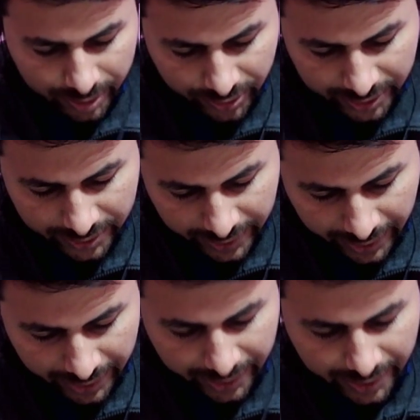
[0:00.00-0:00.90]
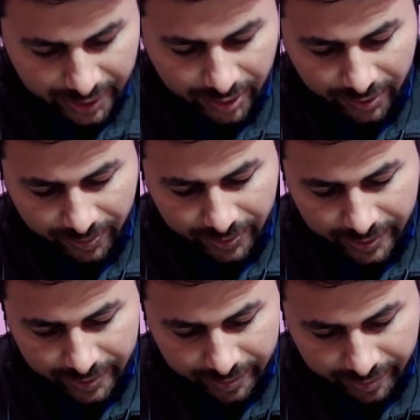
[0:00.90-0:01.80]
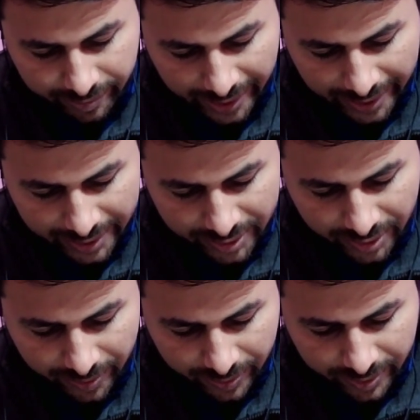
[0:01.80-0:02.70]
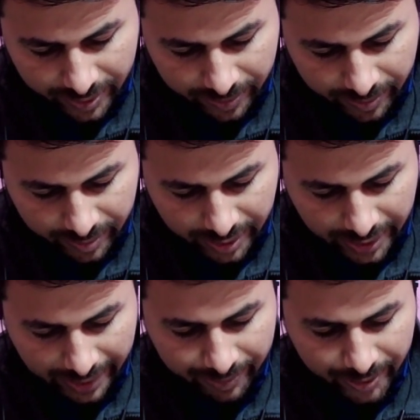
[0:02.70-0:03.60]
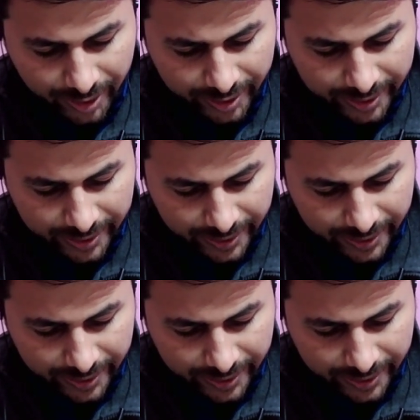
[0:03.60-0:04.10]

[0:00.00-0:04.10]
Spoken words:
So it is integral of minus of f dot